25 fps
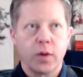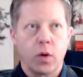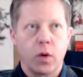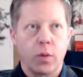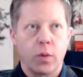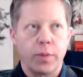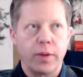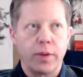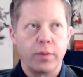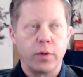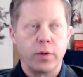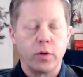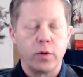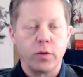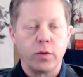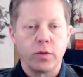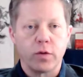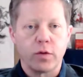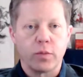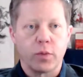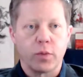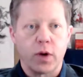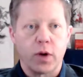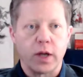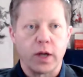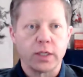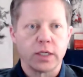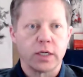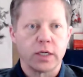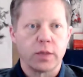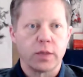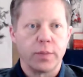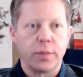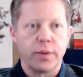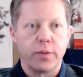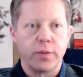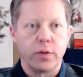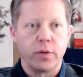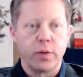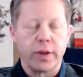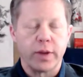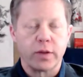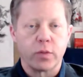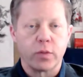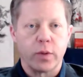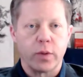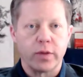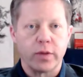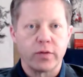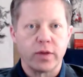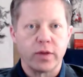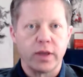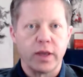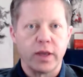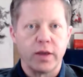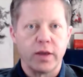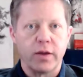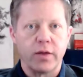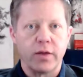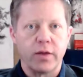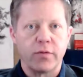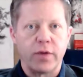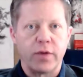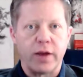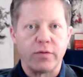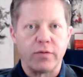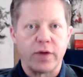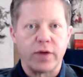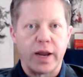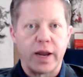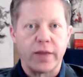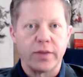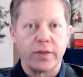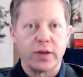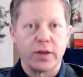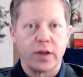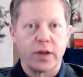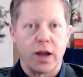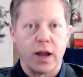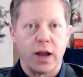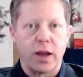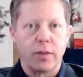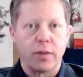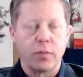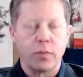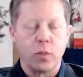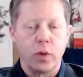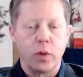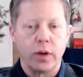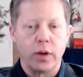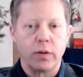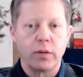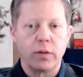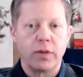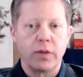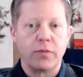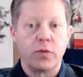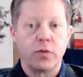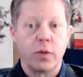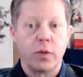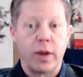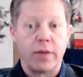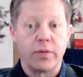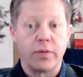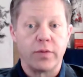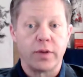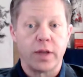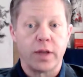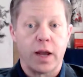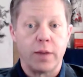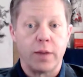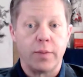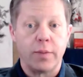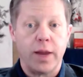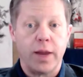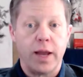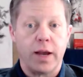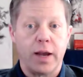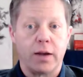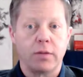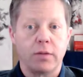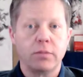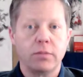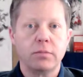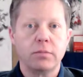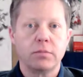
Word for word: or be able to do this project to be able to do X, Y, Z if I ever had the time. Well, if you have the time now,